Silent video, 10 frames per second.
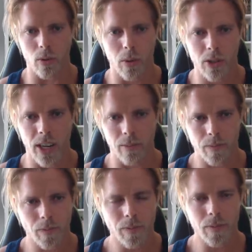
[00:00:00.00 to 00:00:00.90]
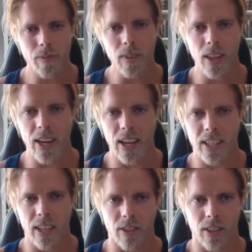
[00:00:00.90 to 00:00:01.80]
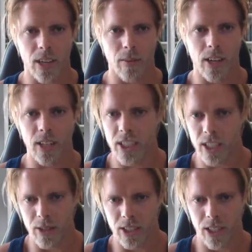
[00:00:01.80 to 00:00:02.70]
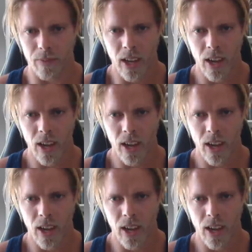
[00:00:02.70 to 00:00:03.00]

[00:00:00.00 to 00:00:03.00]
portray that gives them legitimacy.